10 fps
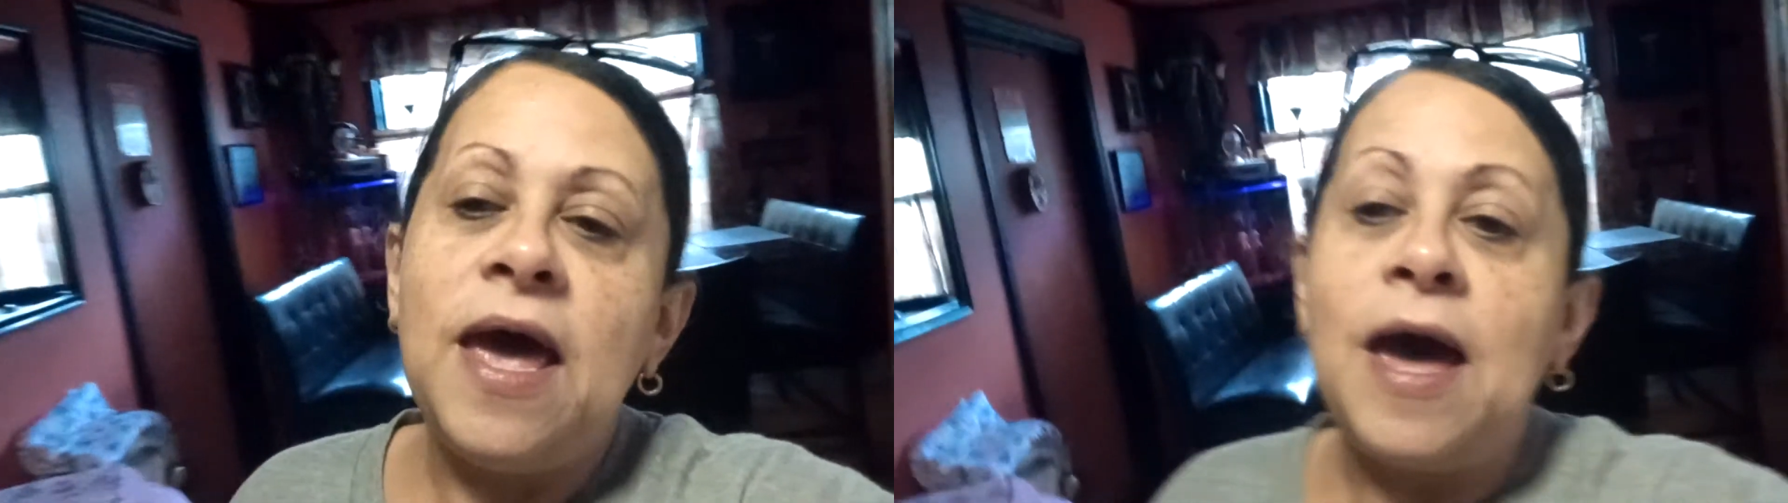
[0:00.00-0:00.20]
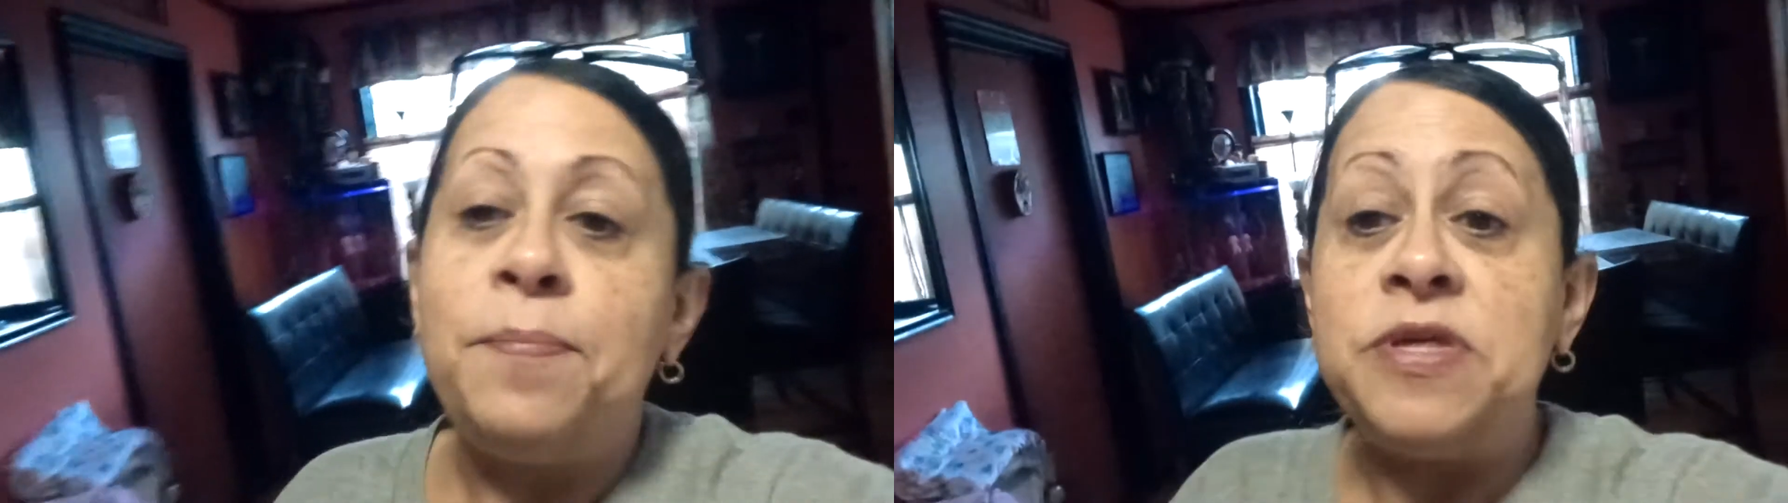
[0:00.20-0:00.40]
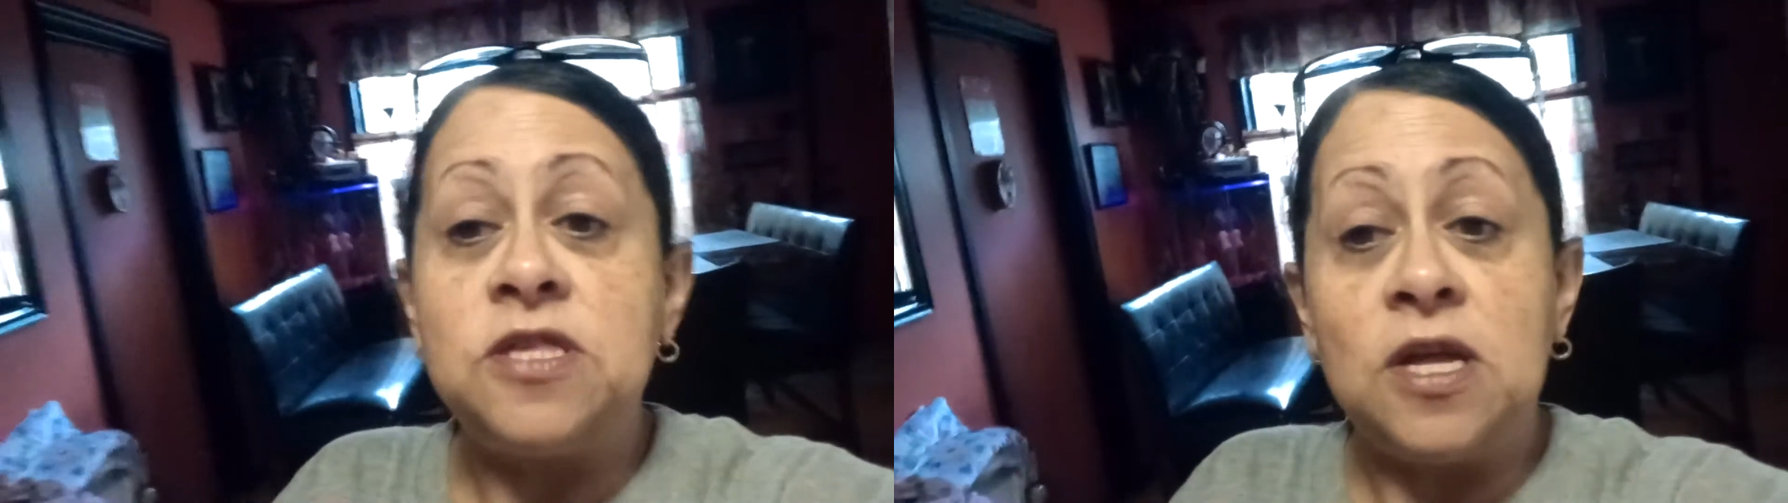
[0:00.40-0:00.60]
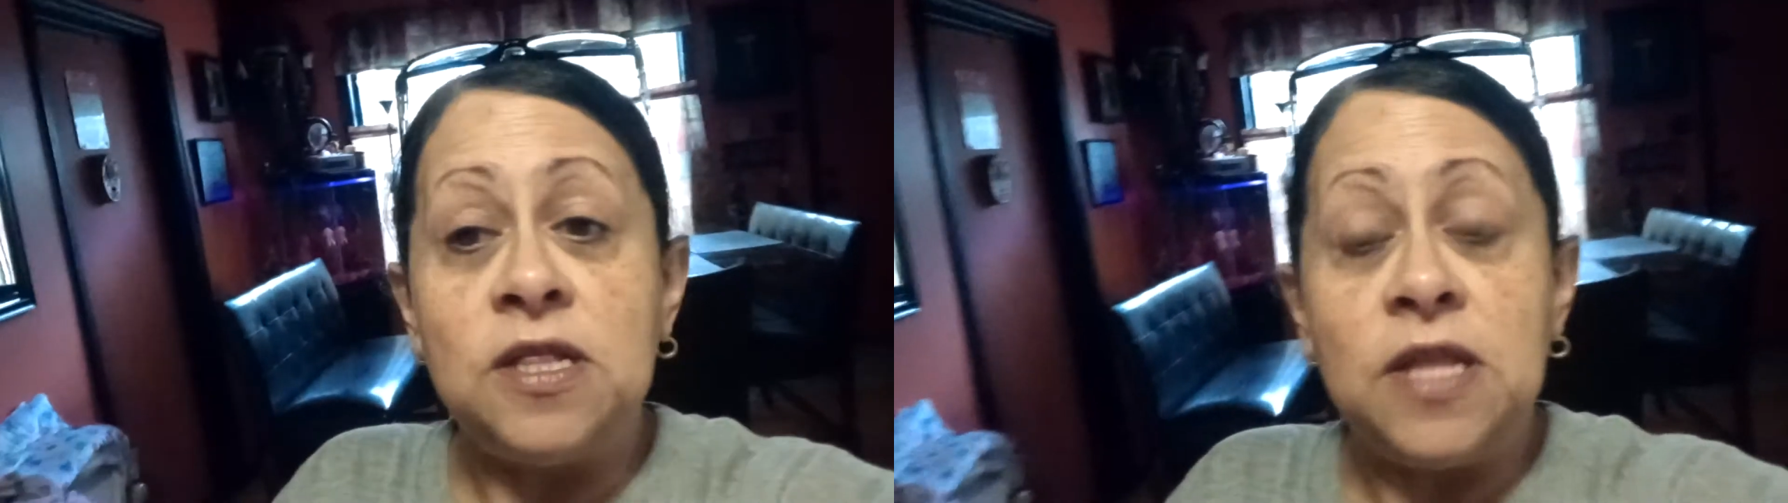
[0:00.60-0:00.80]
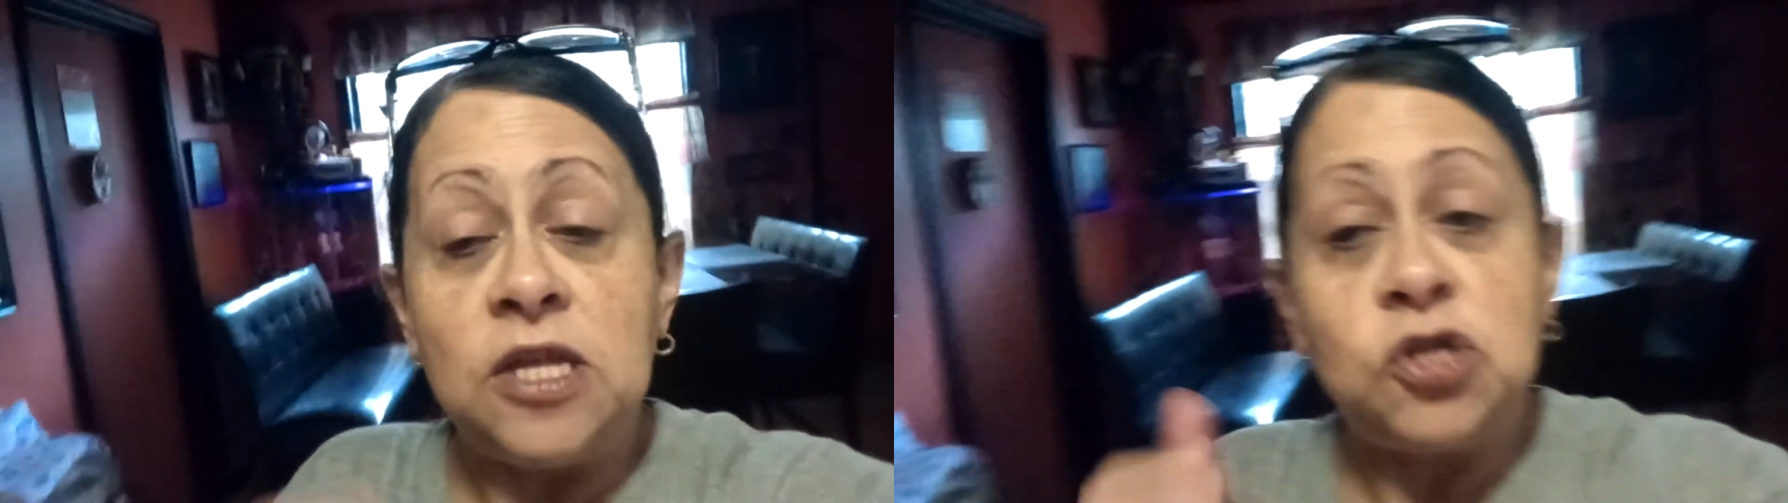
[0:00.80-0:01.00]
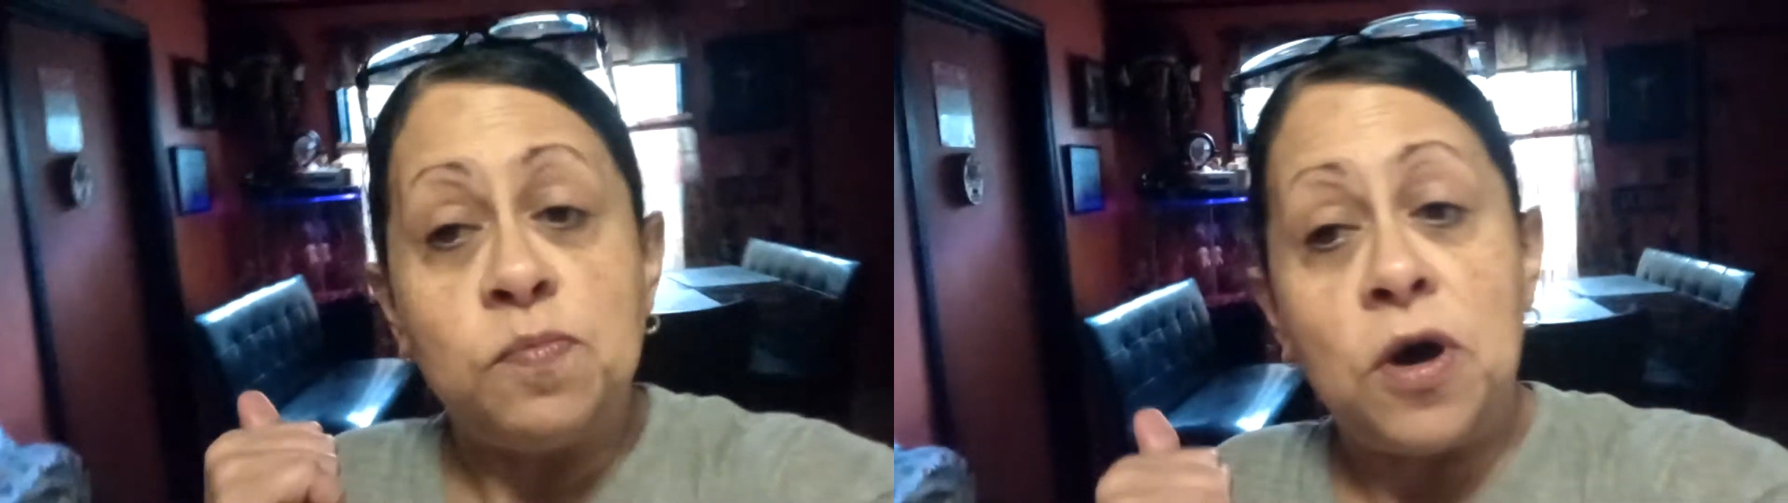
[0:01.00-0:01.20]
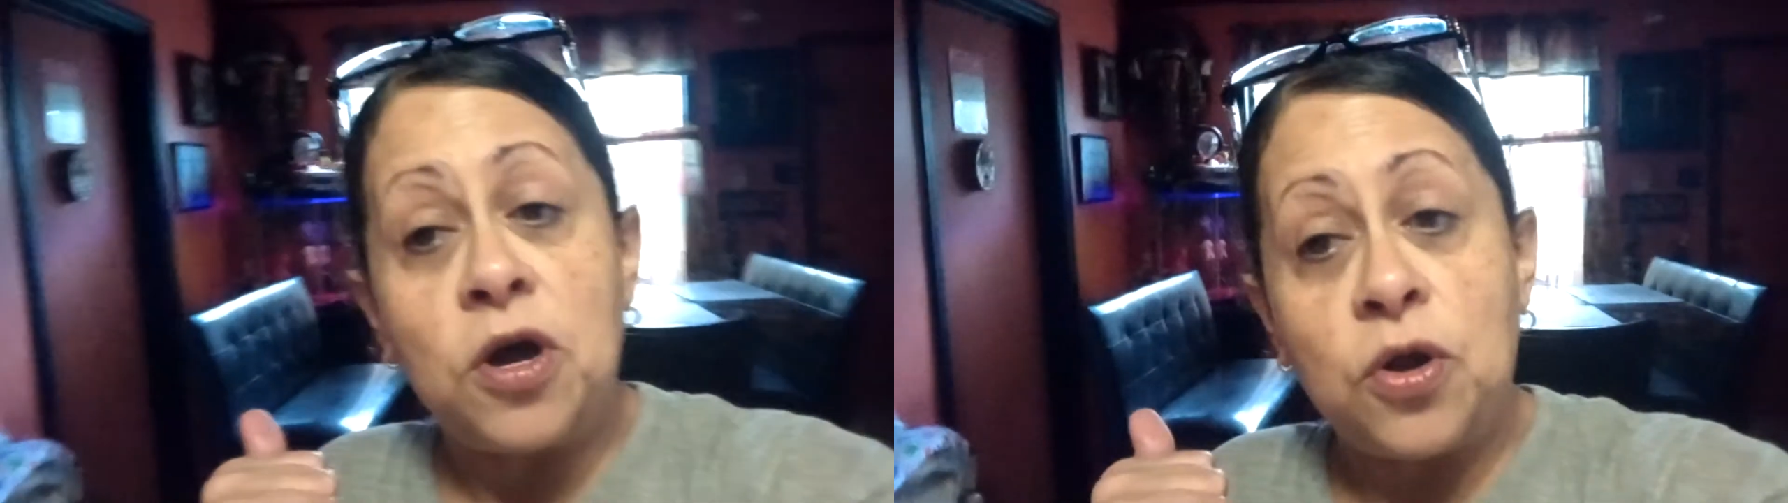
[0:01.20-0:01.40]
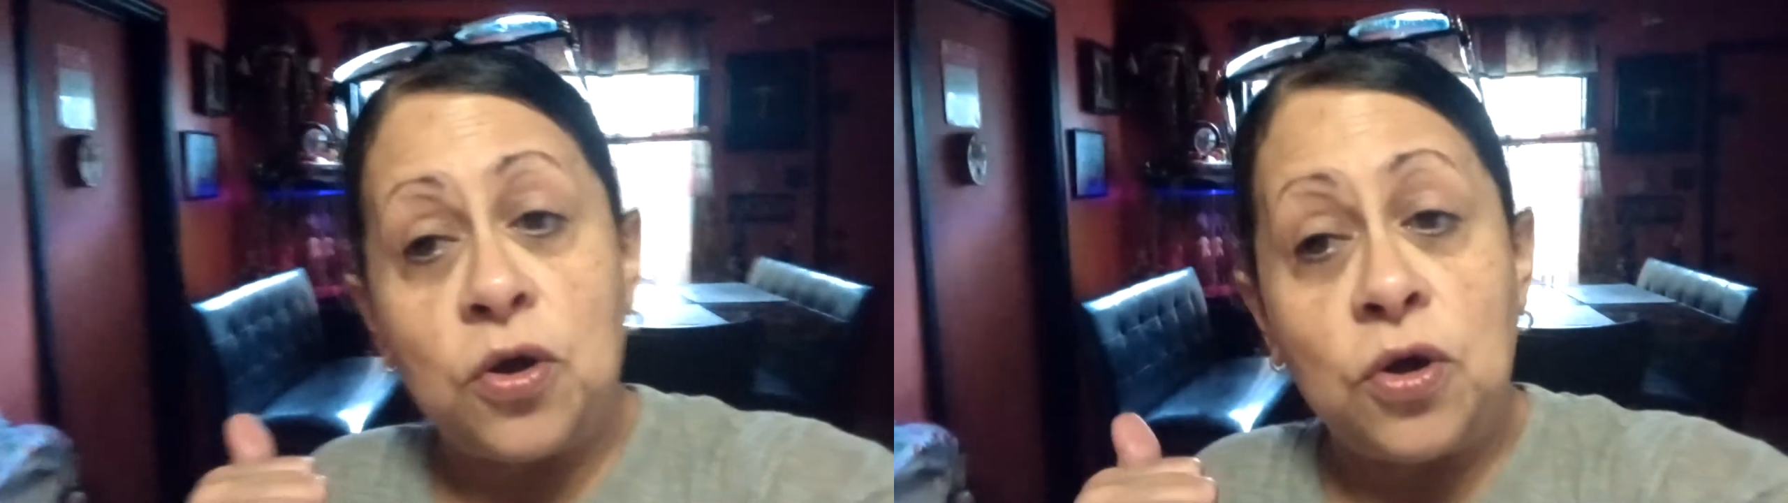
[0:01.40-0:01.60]
Happy Sunday
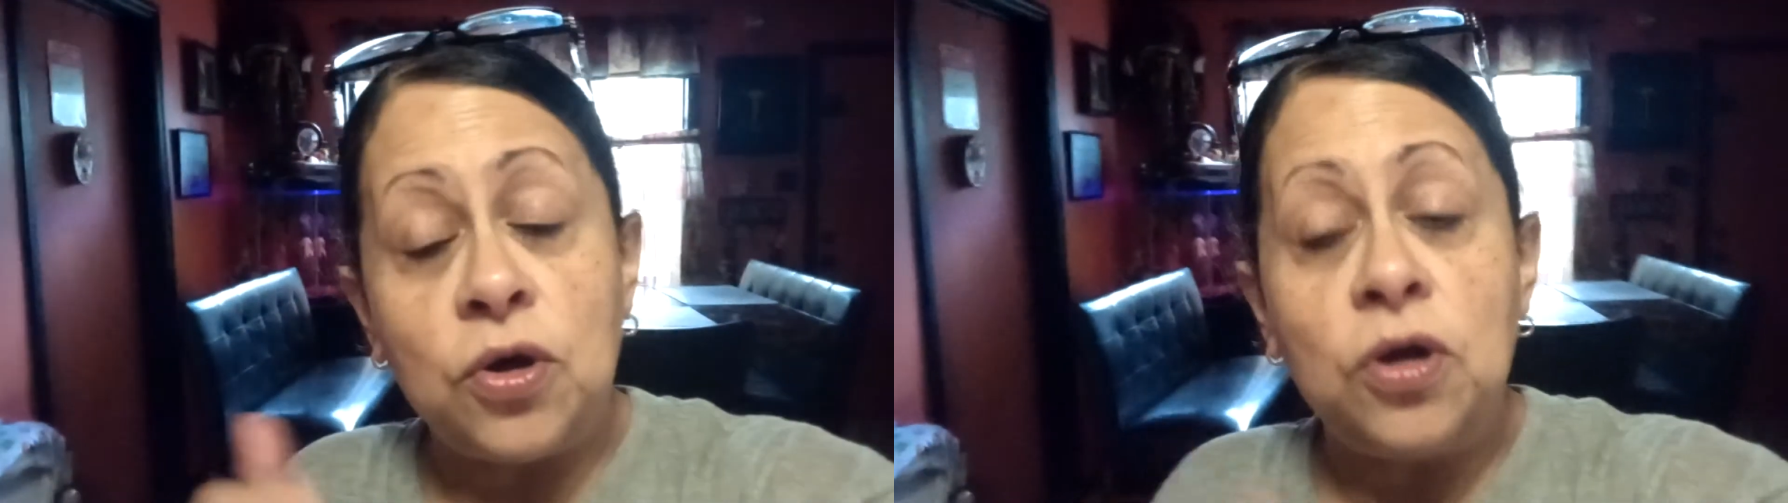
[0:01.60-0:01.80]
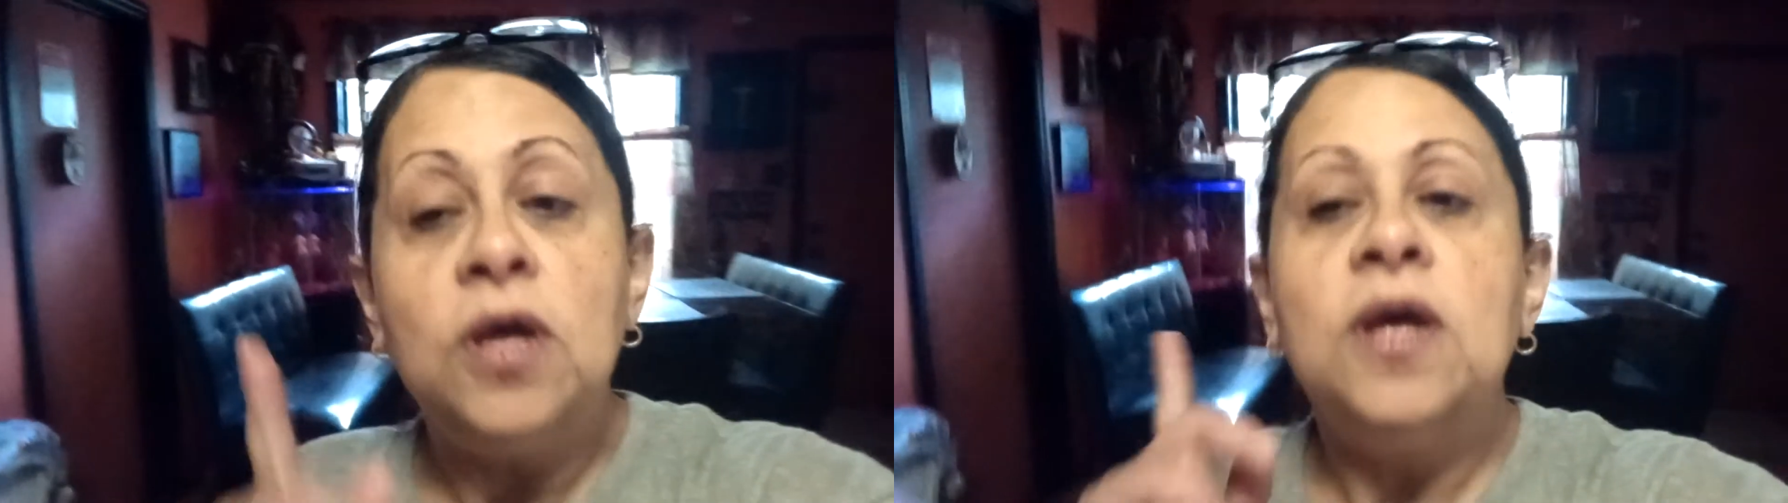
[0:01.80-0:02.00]
tomorrow